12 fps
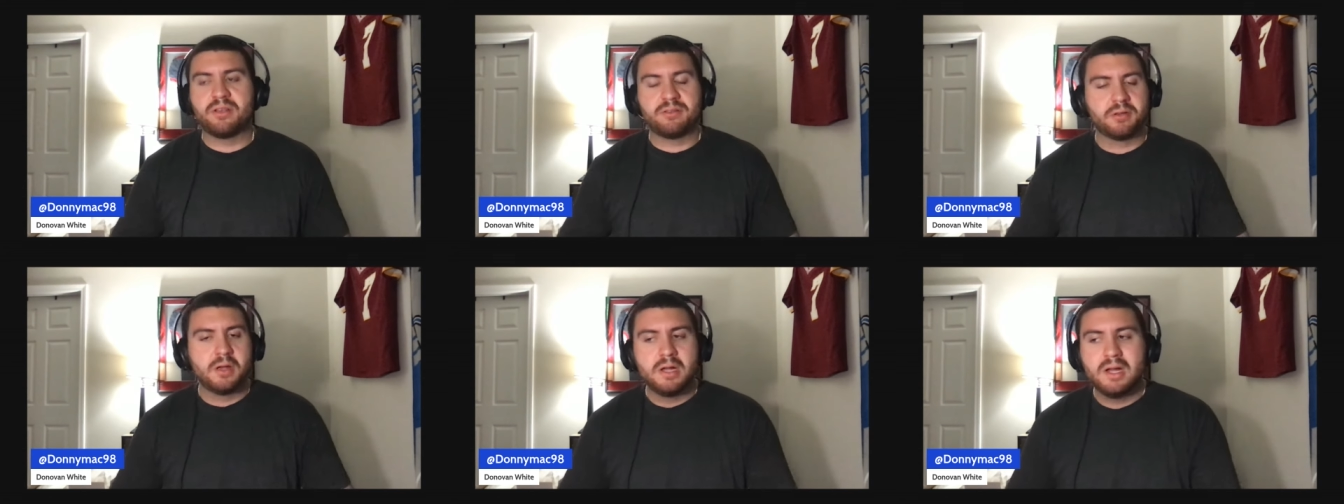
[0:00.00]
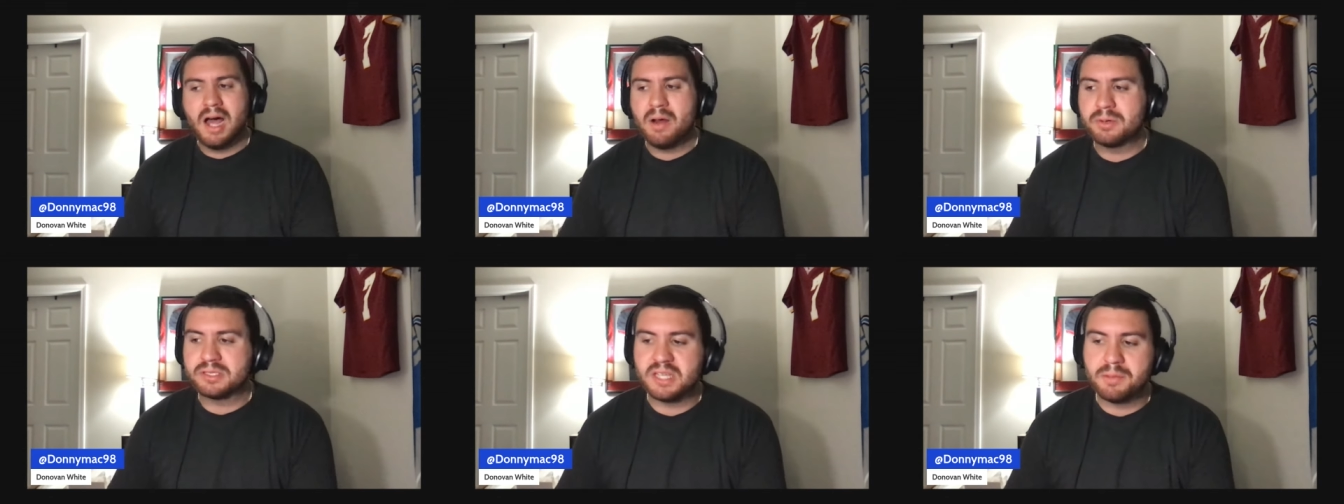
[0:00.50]
Has, I don't
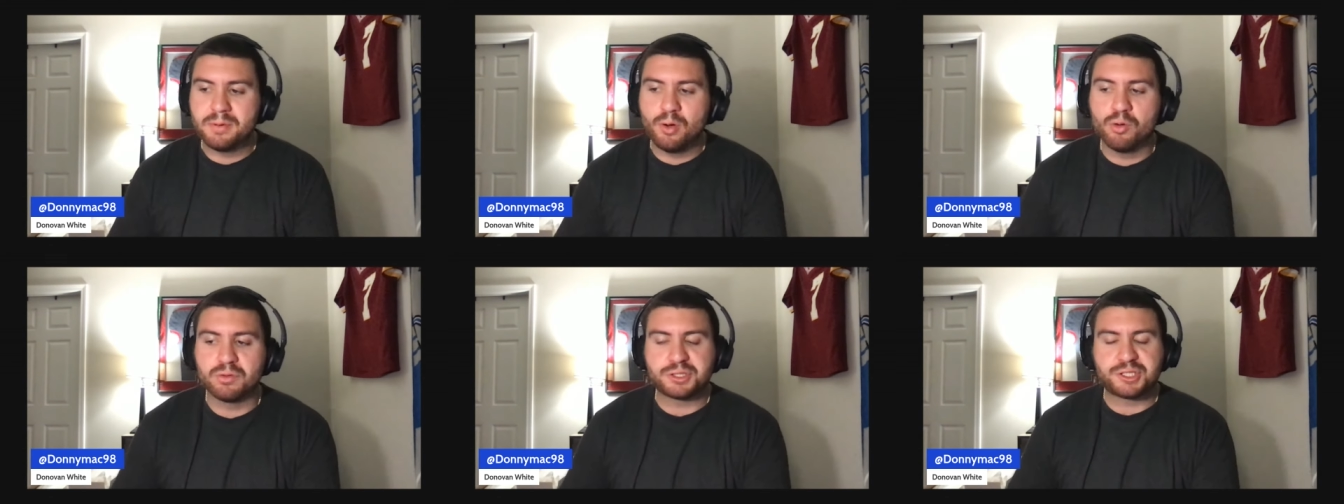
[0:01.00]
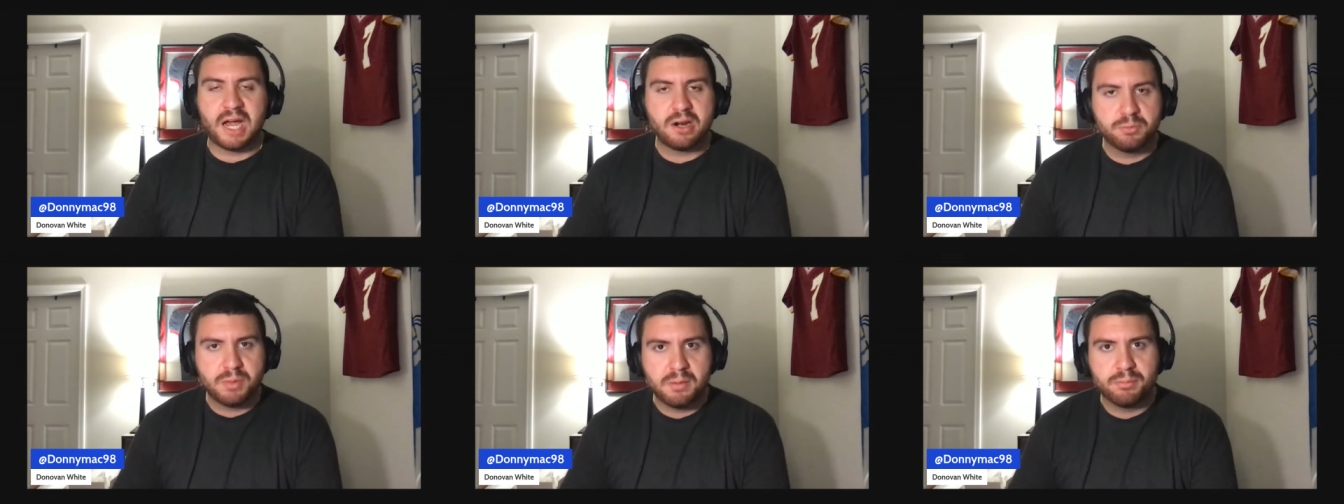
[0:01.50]
want to say been
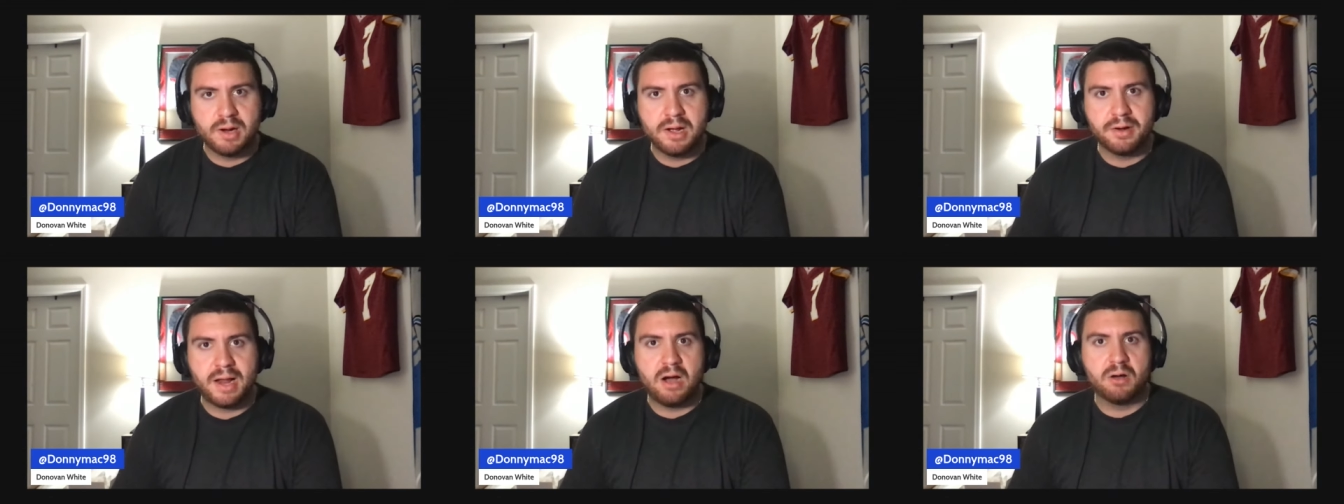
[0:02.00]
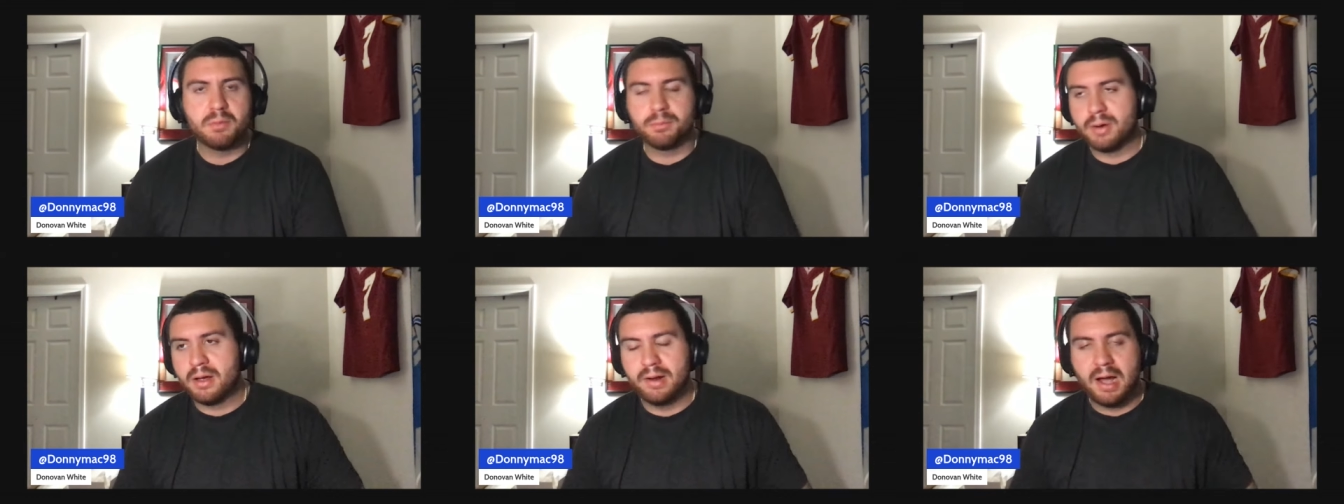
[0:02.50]
overshadowed by Braylon Allen, but
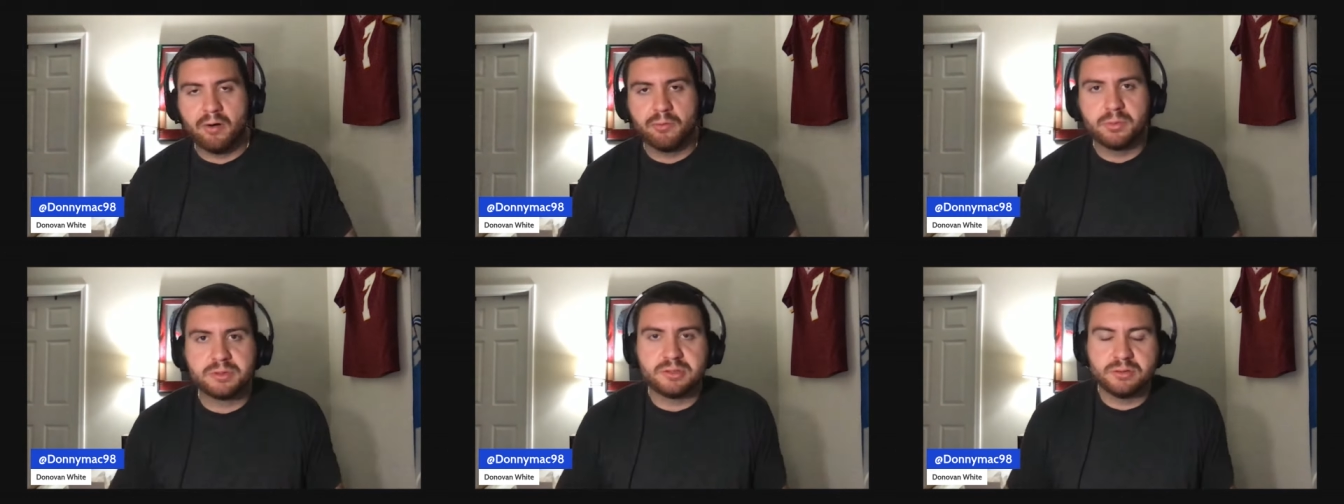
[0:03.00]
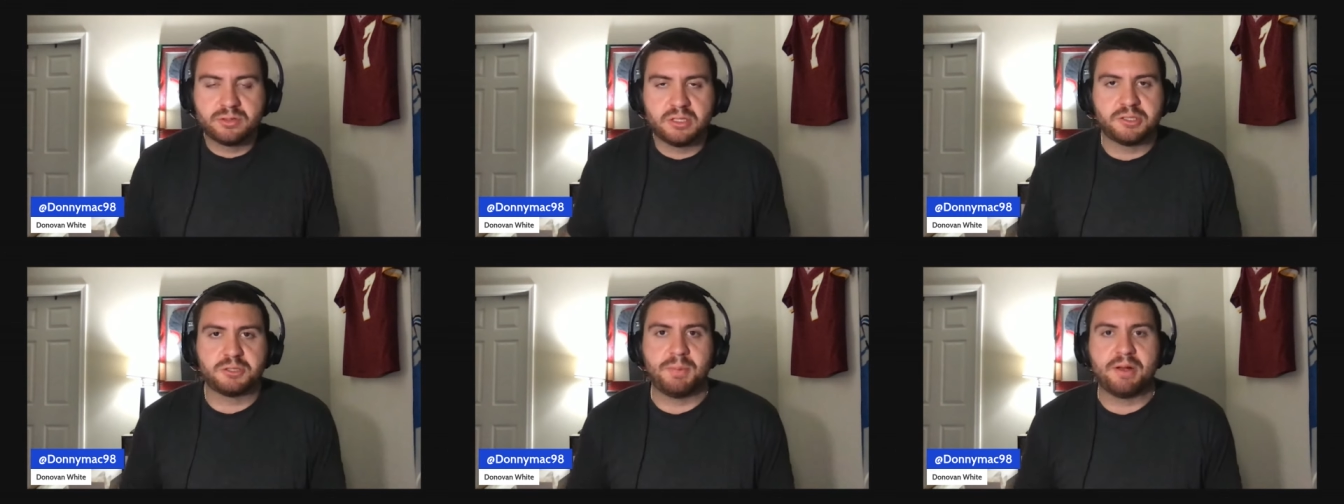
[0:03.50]
Braylon Allen was such
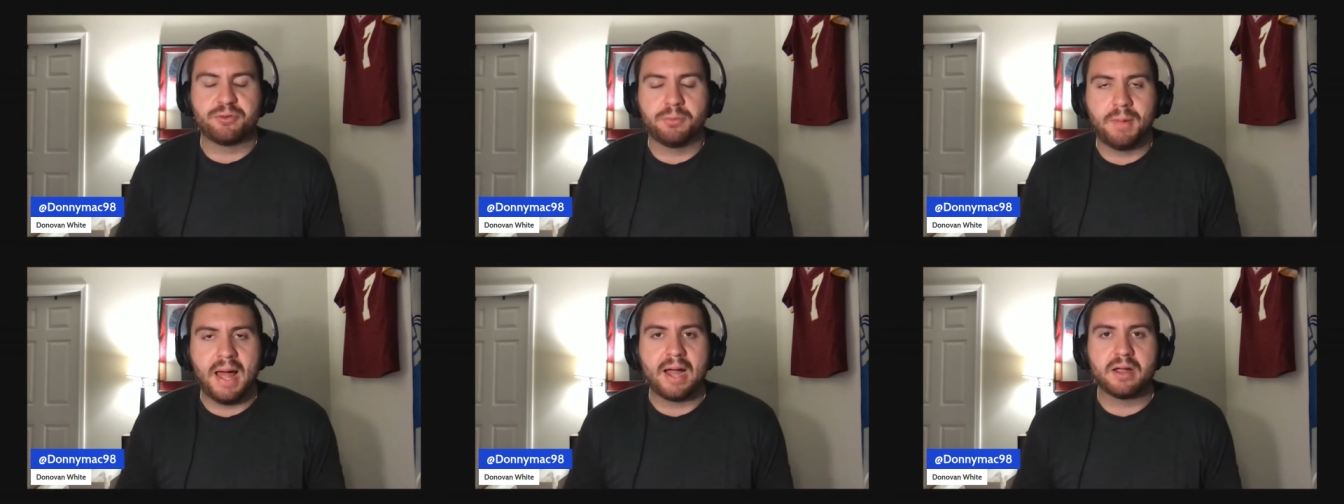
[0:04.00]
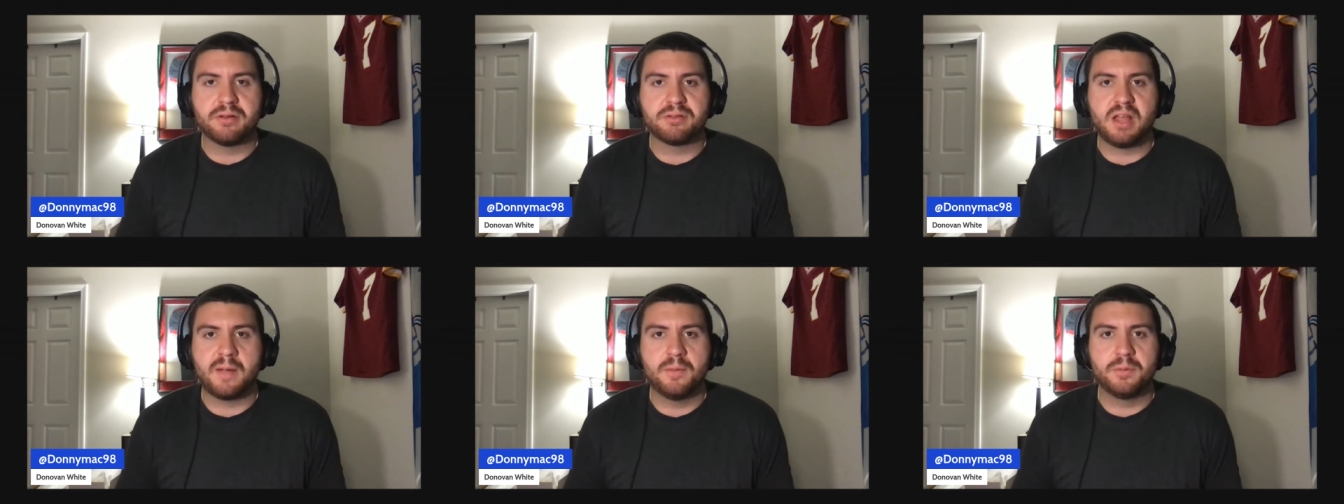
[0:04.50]
a special back in his
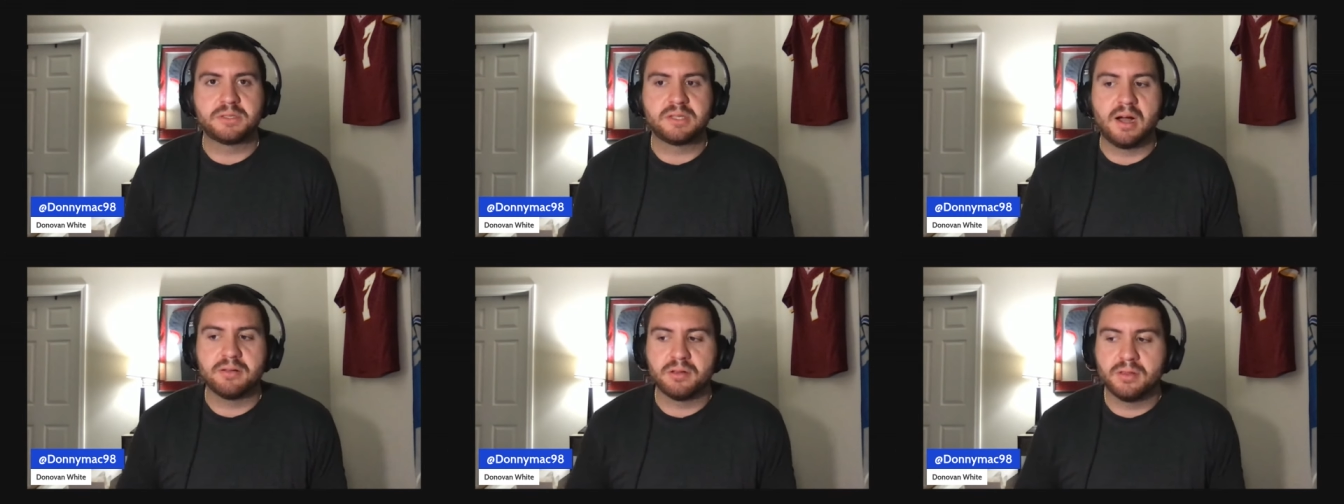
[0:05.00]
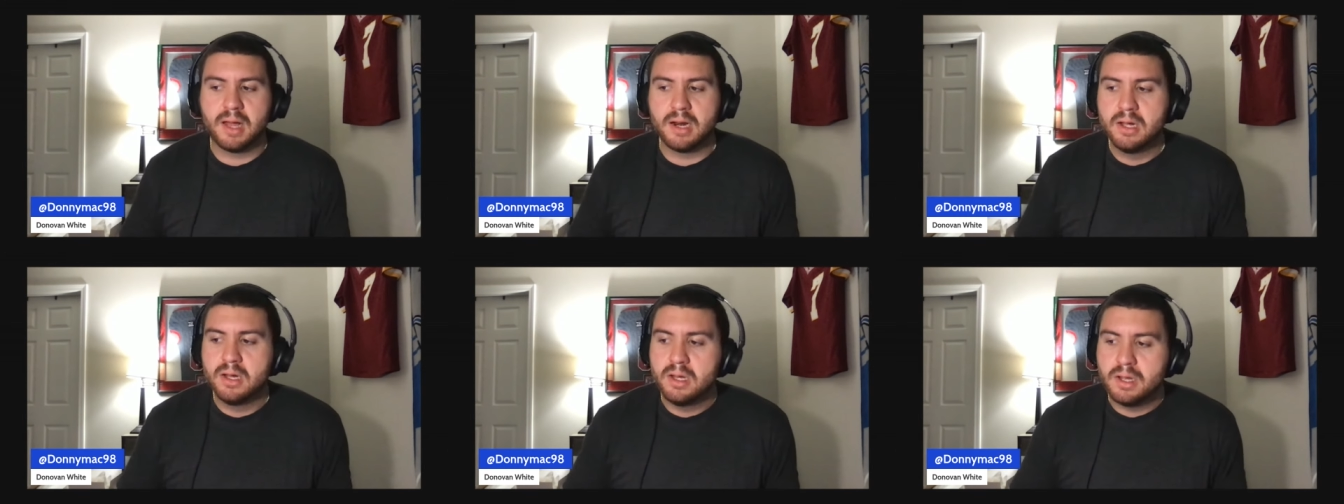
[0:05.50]
time at Wisconsin that,
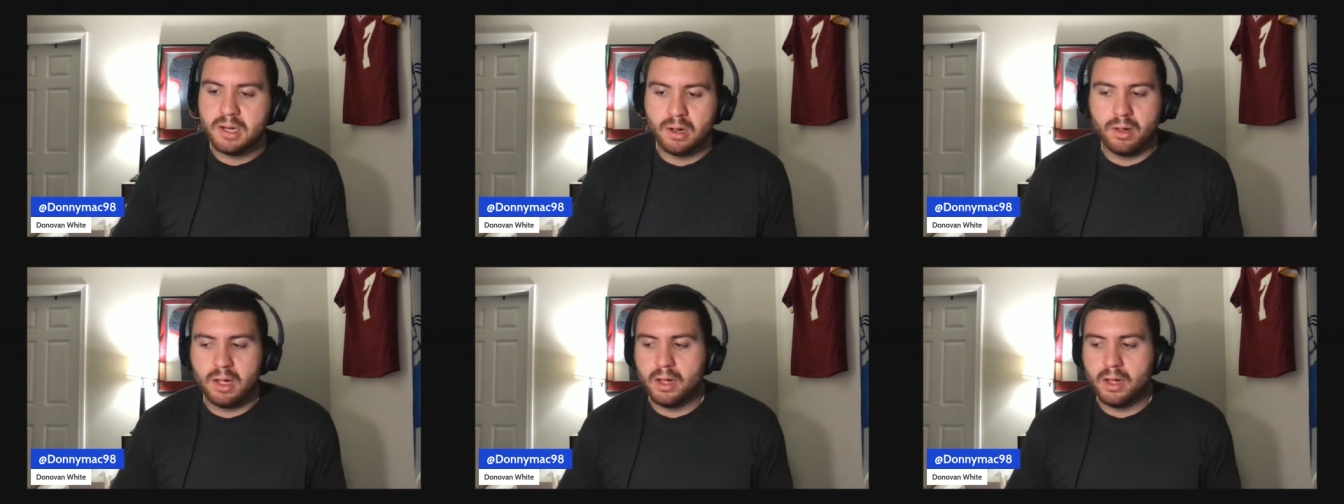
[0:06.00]
you know,